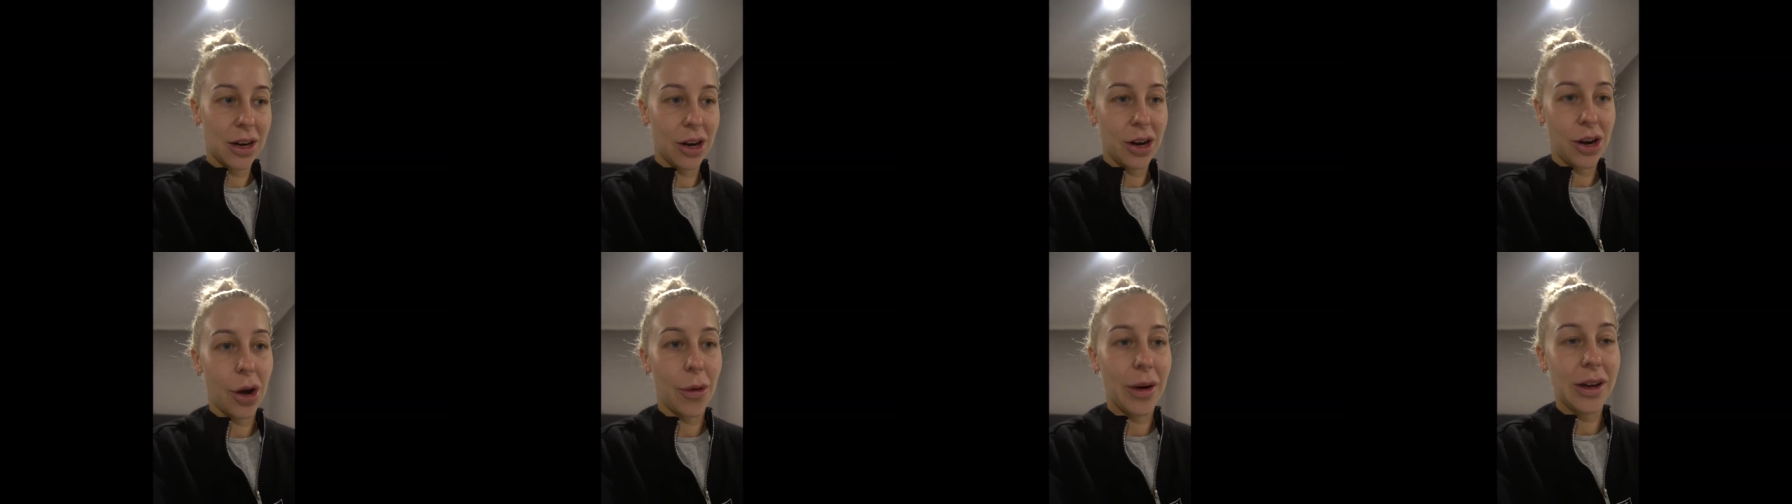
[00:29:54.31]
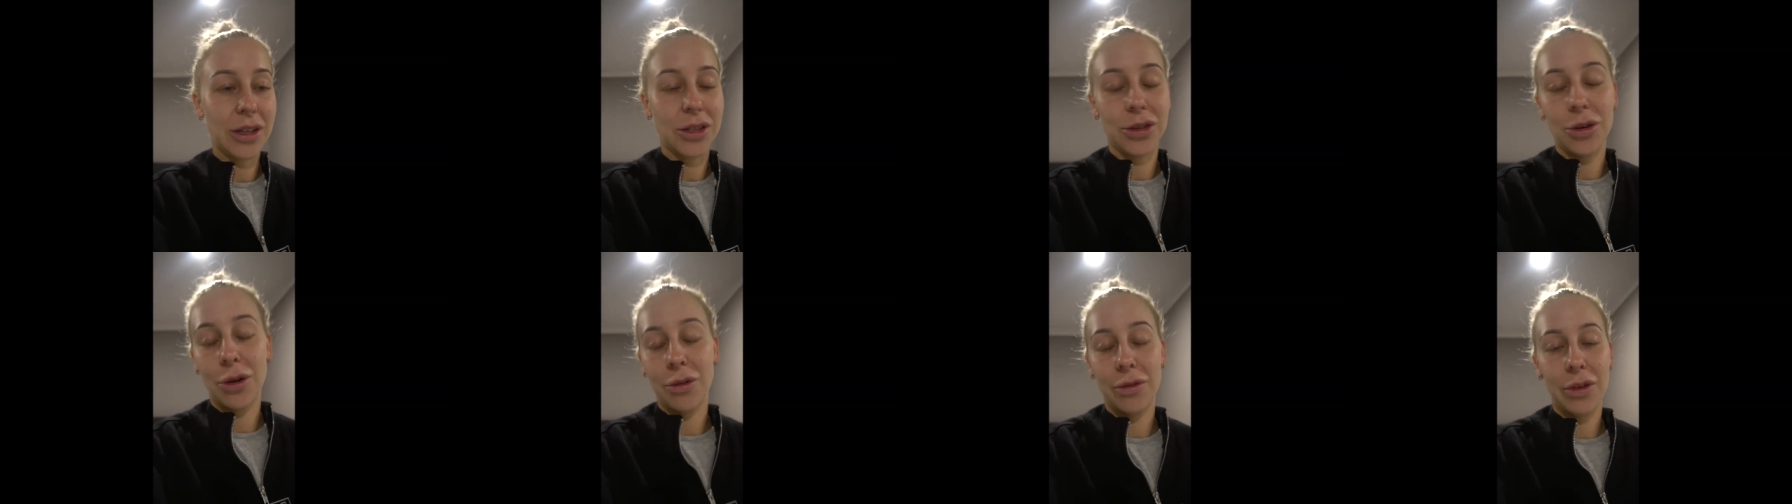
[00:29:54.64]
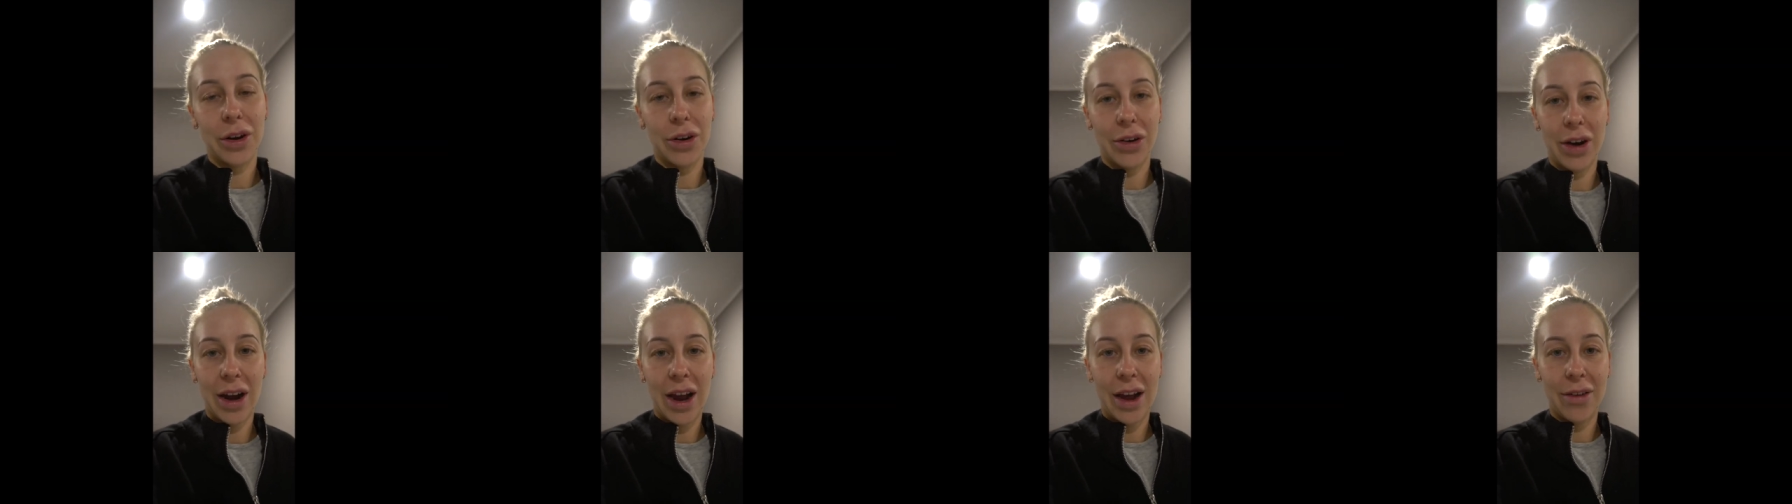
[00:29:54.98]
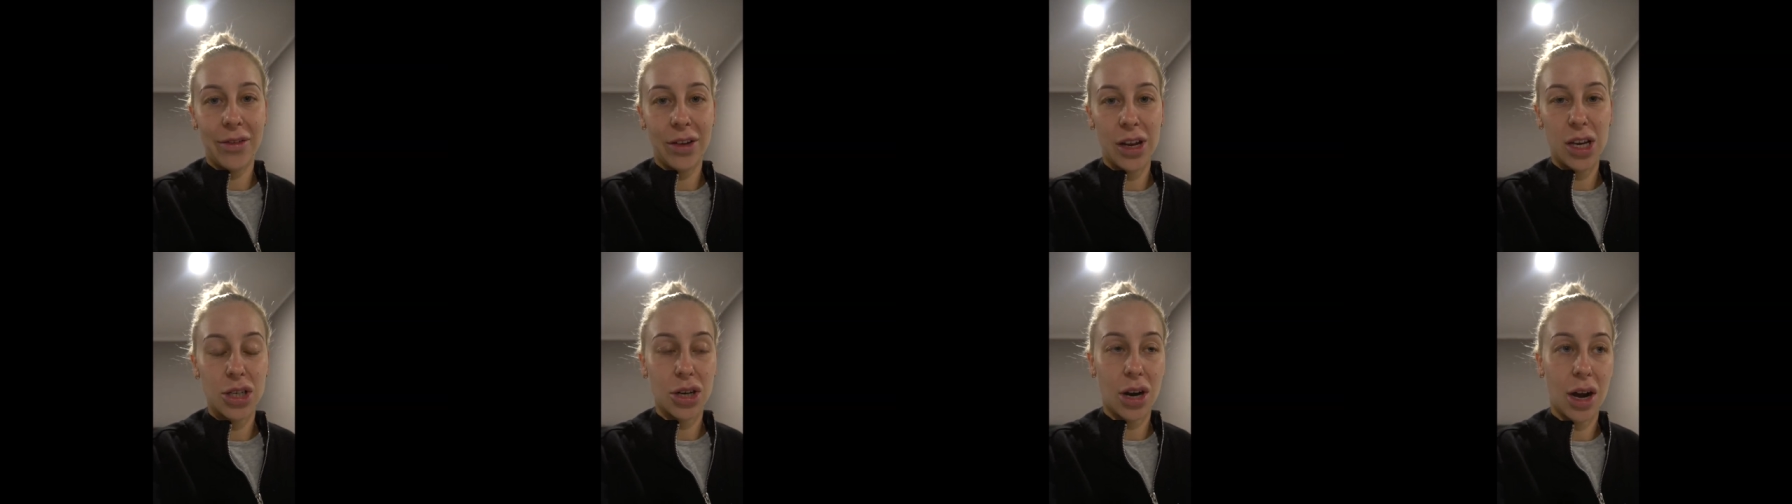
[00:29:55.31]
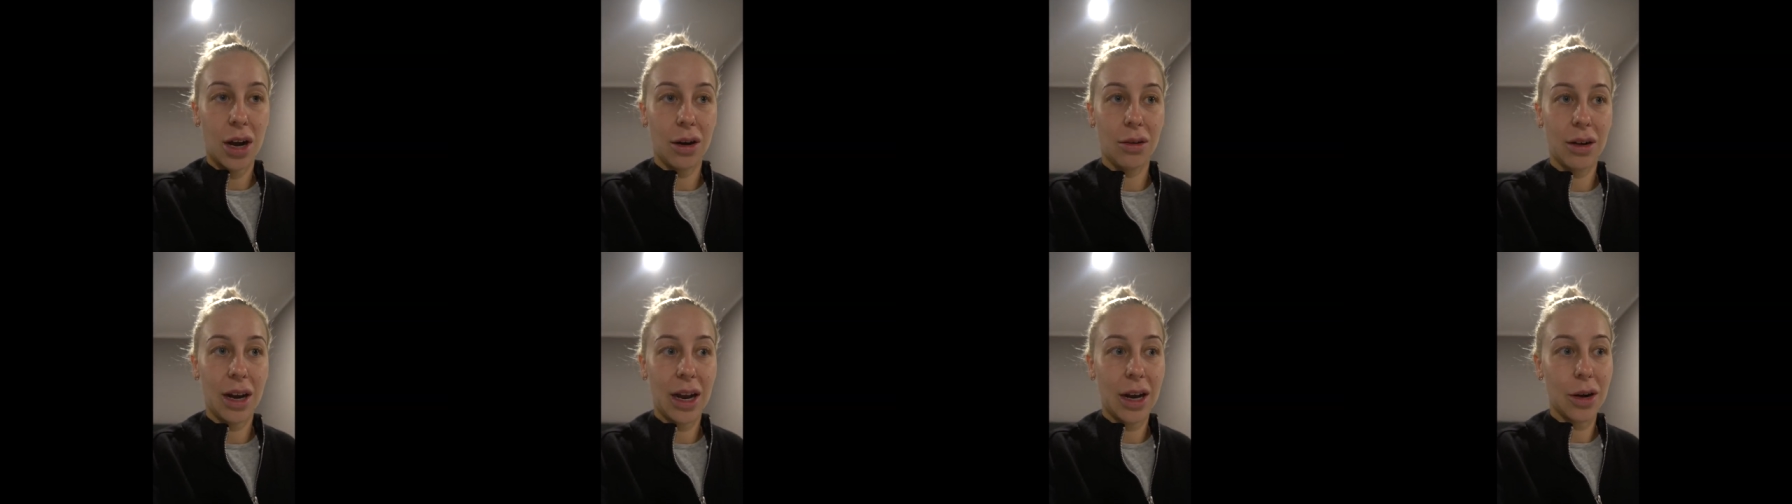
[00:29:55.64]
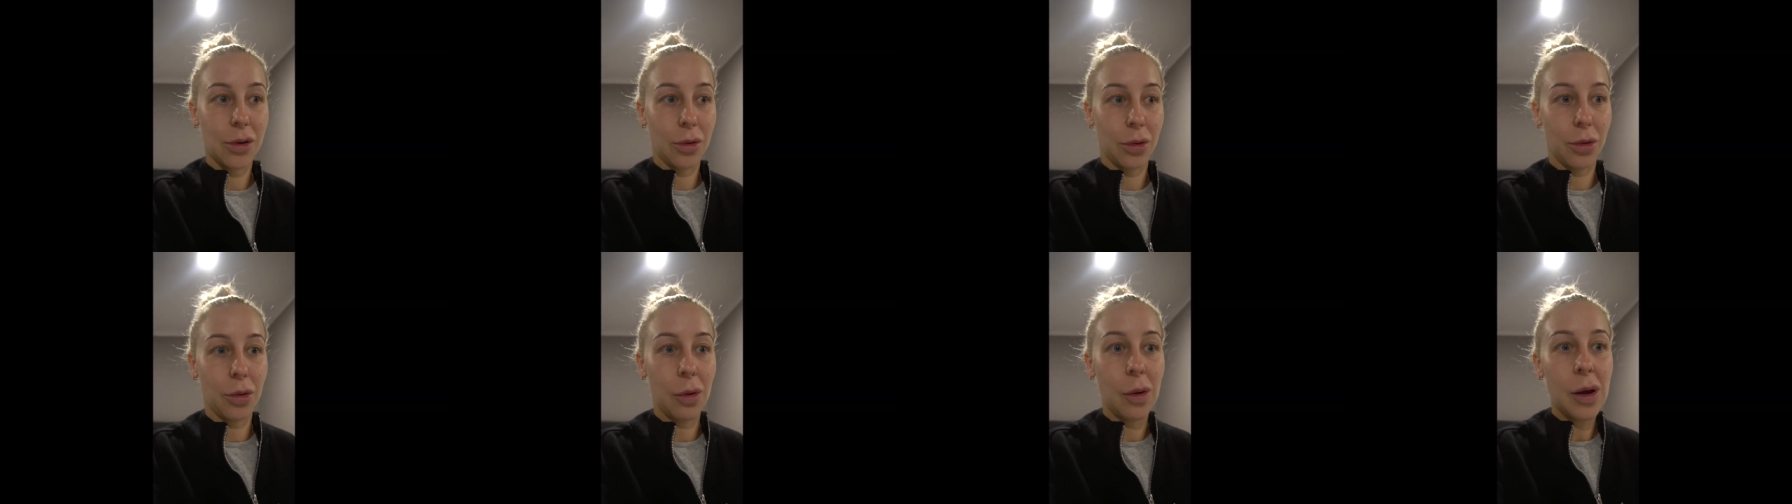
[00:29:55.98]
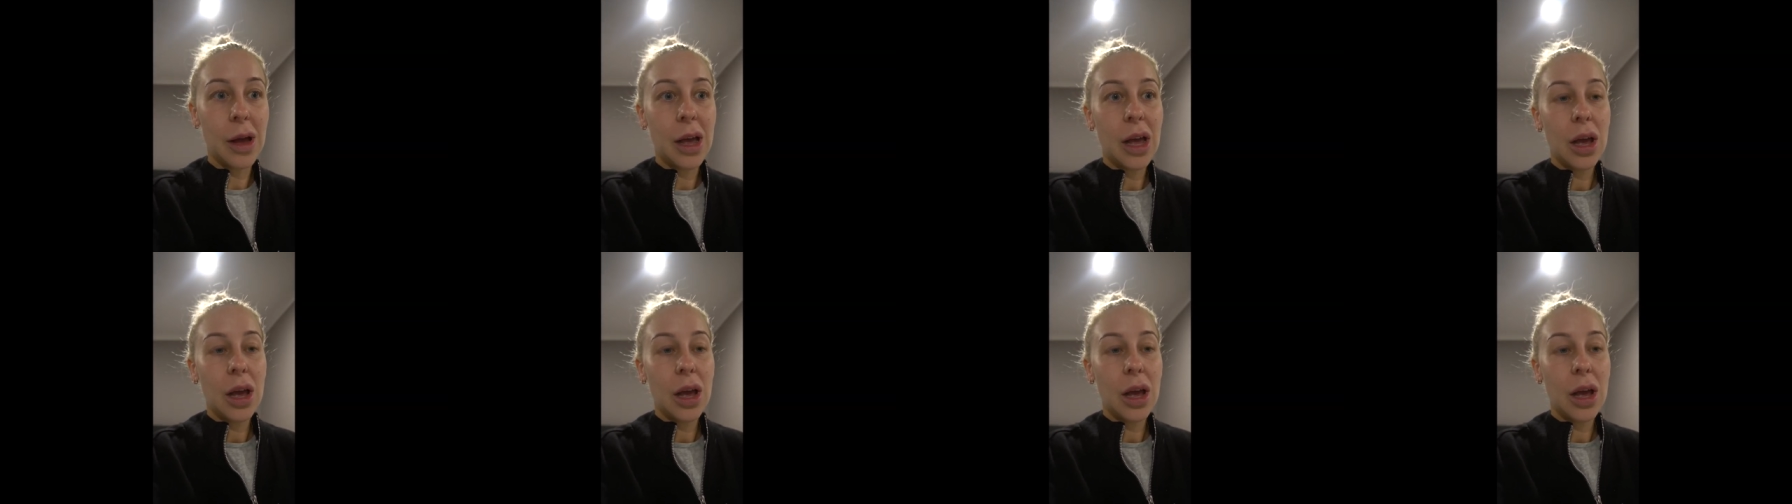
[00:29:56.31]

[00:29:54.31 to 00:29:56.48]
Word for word: No, I do not regret having a child at all,